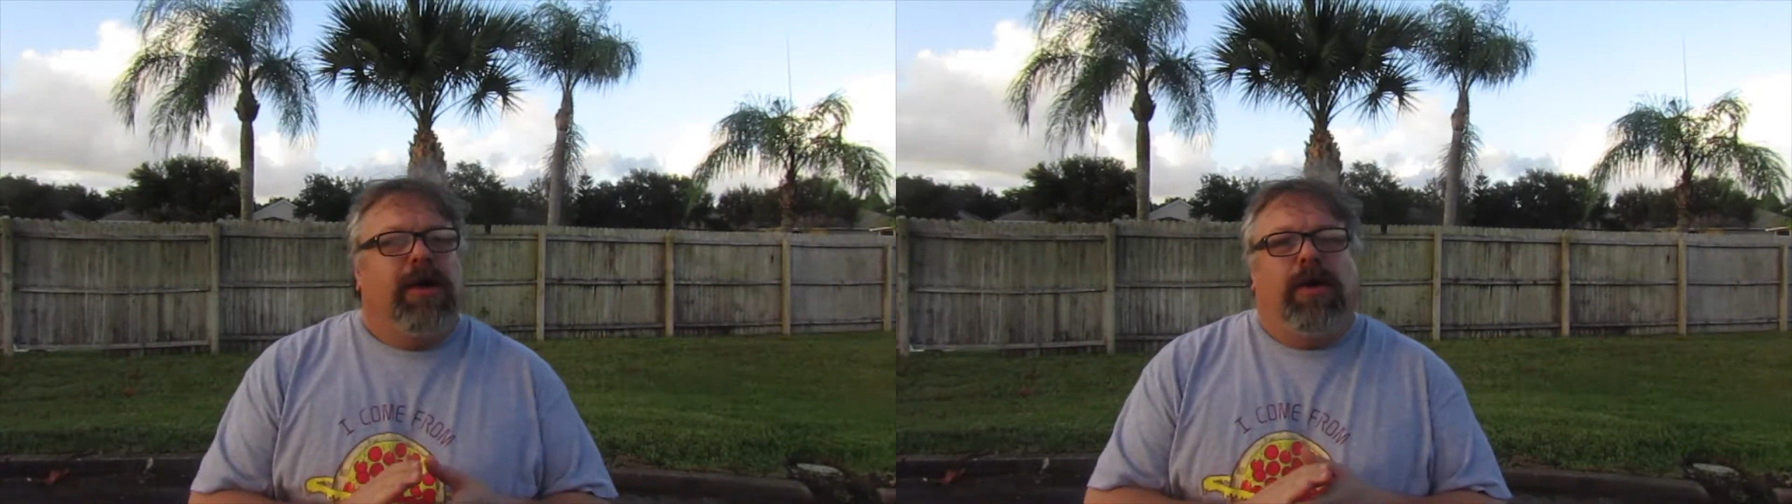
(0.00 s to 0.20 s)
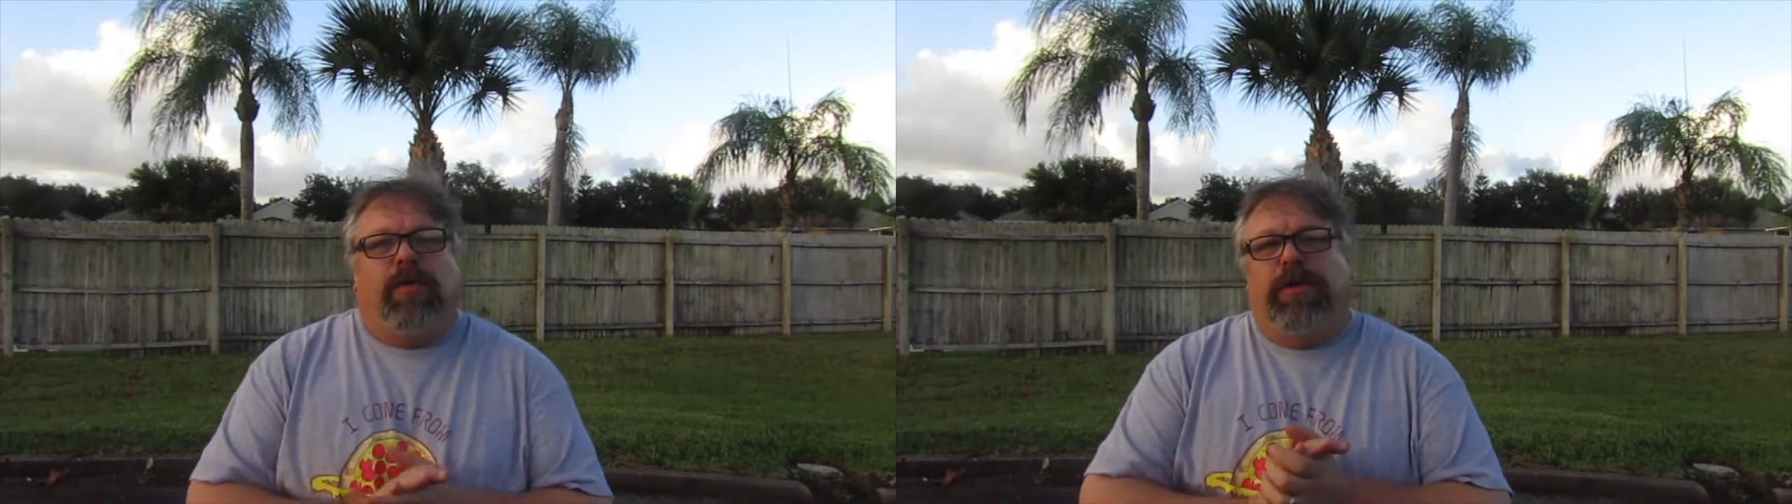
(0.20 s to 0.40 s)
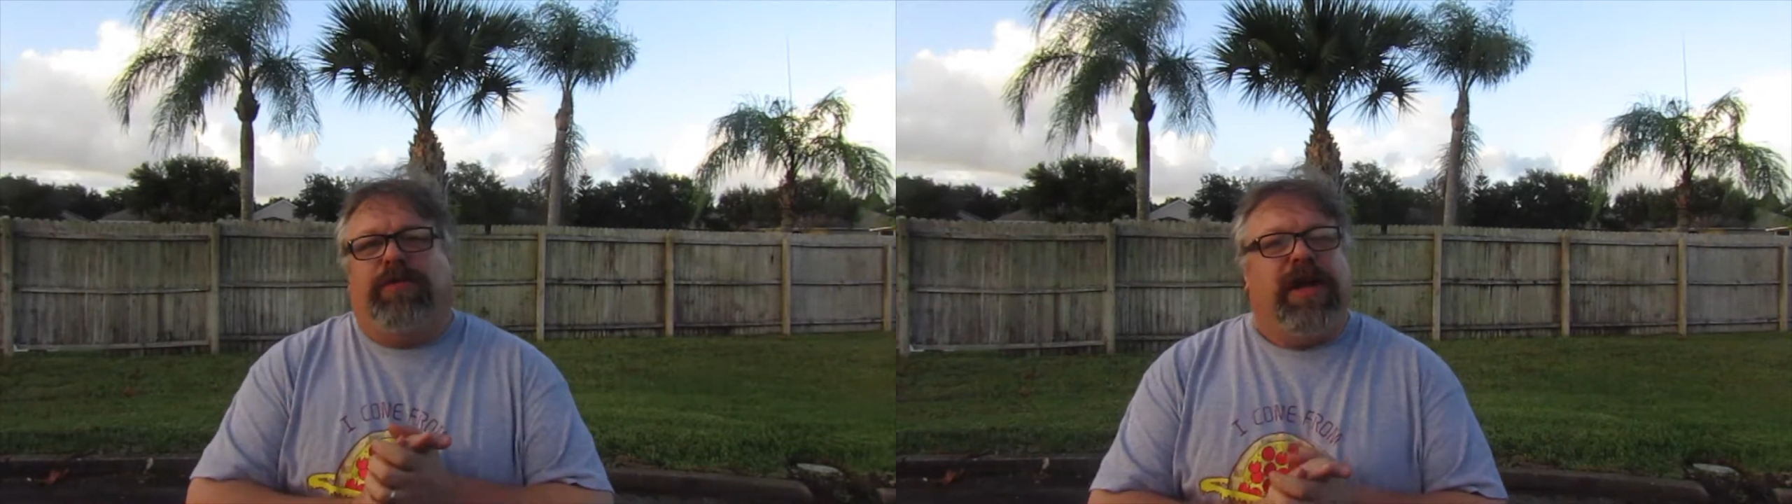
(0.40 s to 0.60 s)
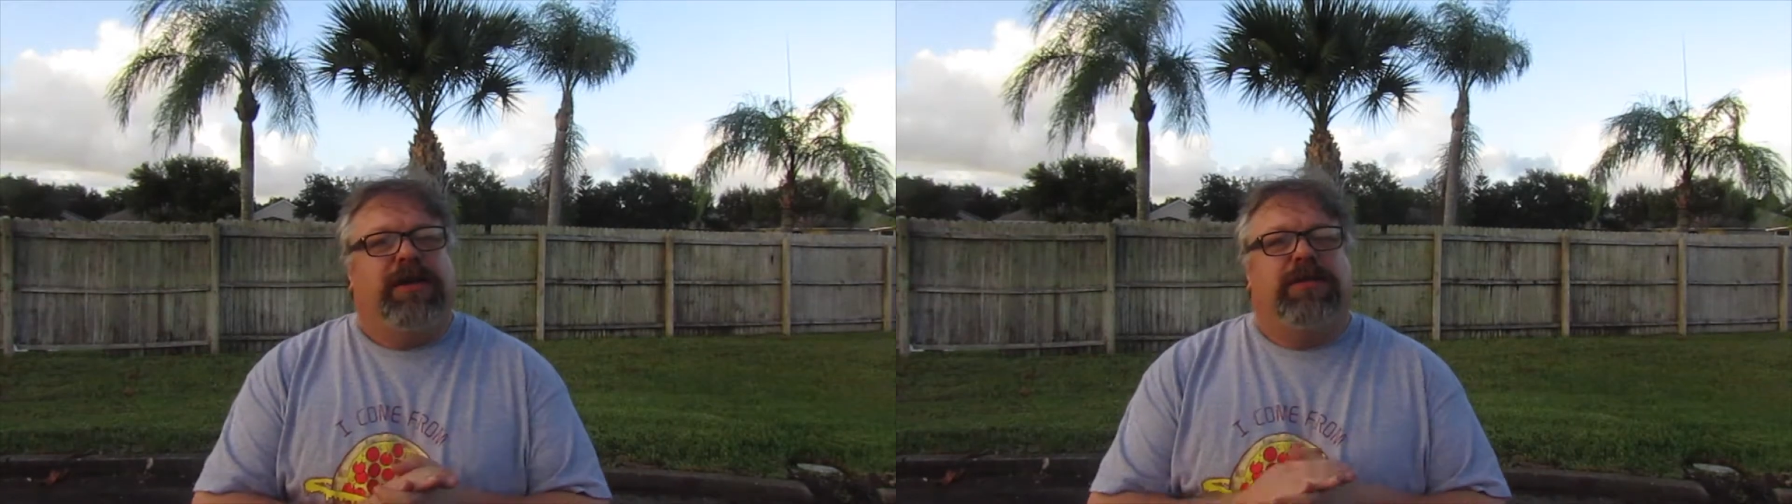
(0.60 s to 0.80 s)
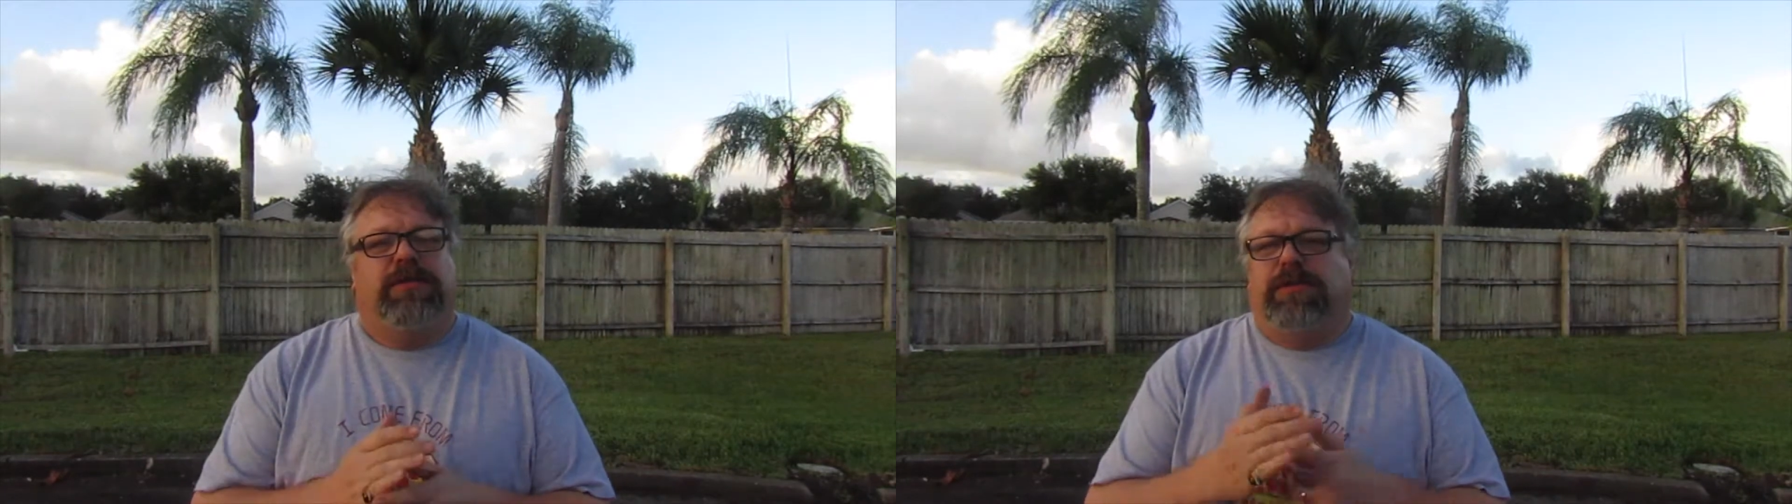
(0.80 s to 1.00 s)
we've
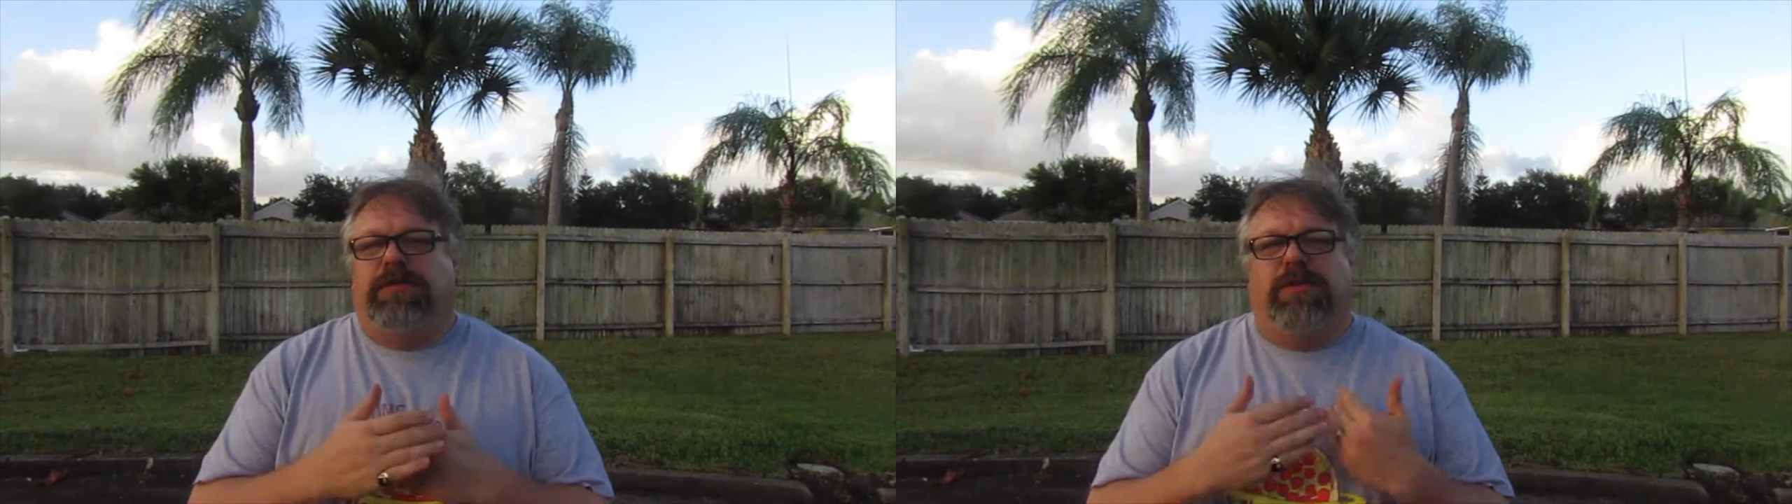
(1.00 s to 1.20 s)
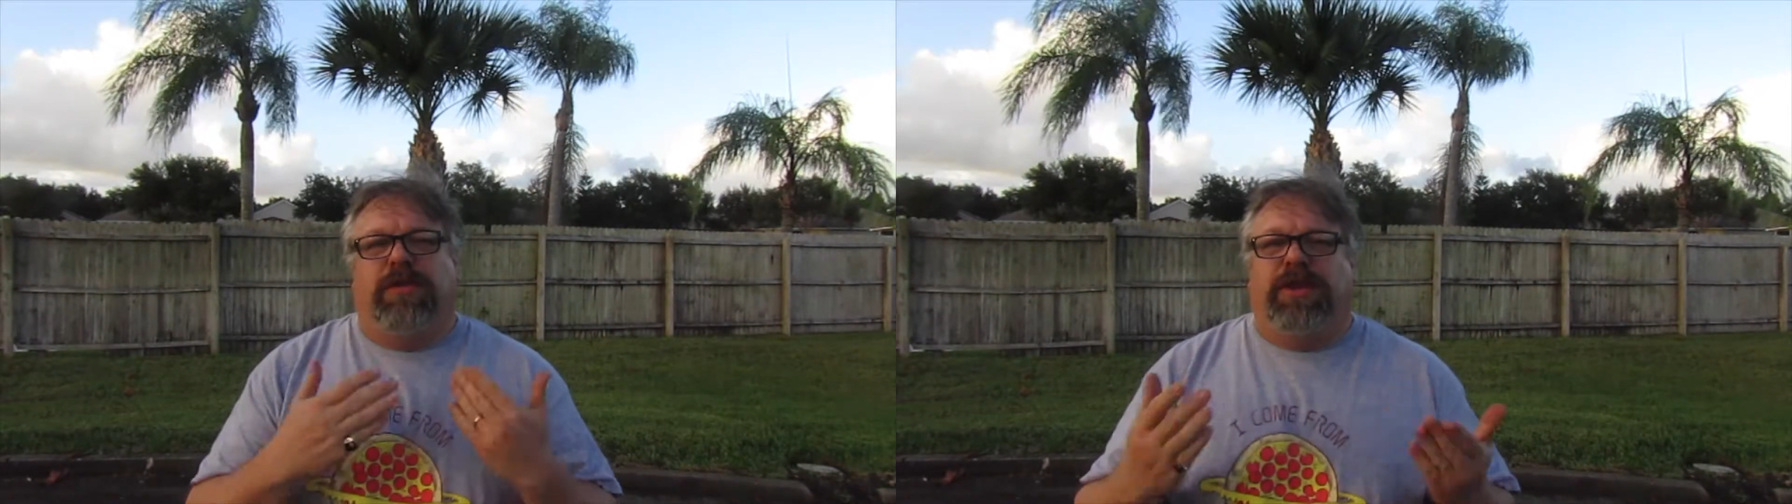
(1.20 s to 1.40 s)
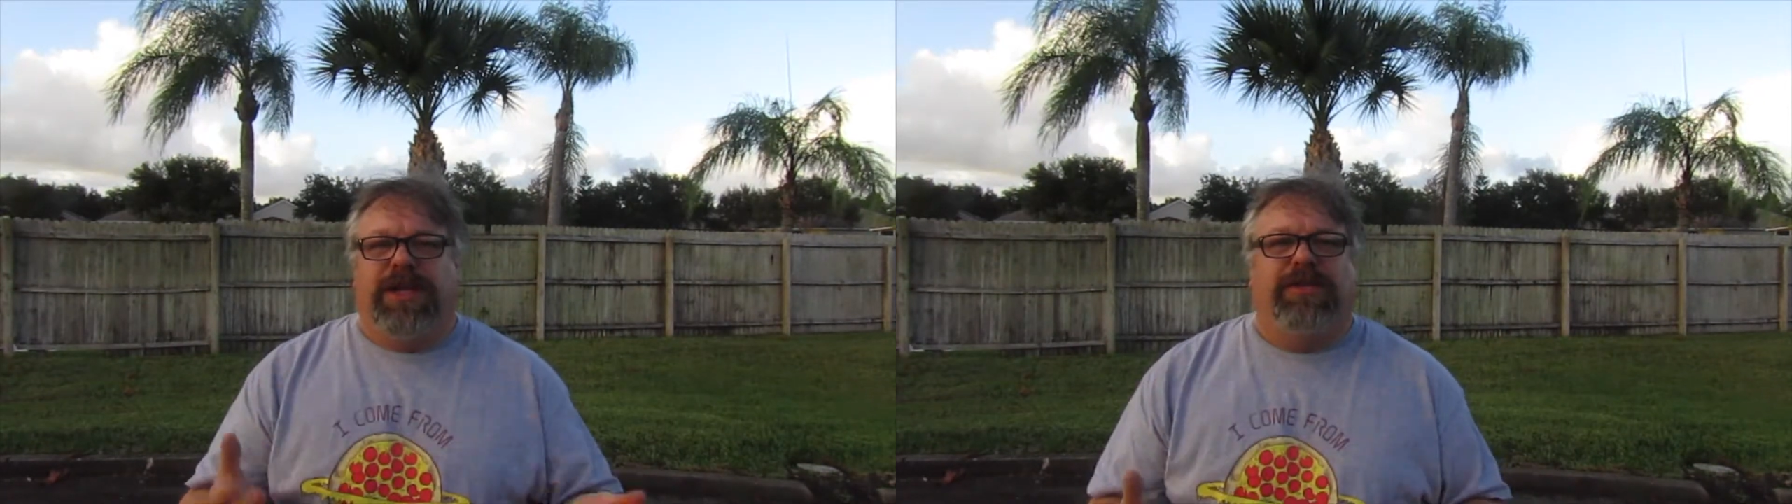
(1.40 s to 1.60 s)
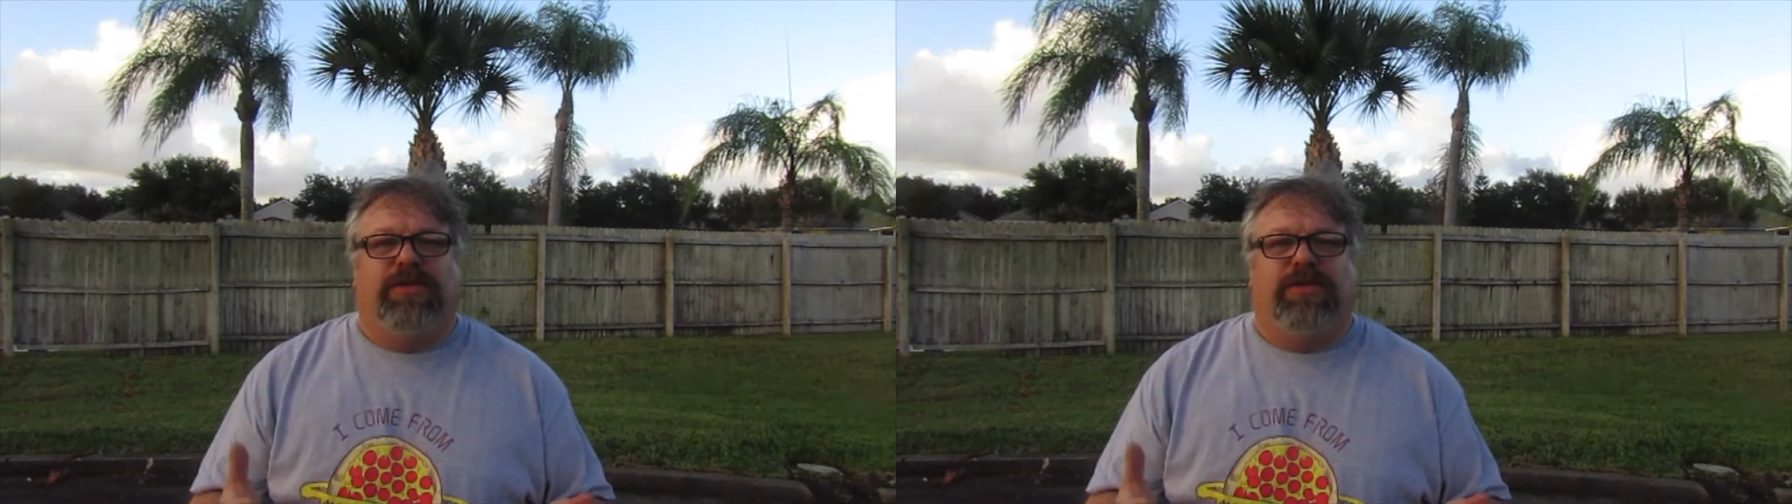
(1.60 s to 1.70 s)
had thin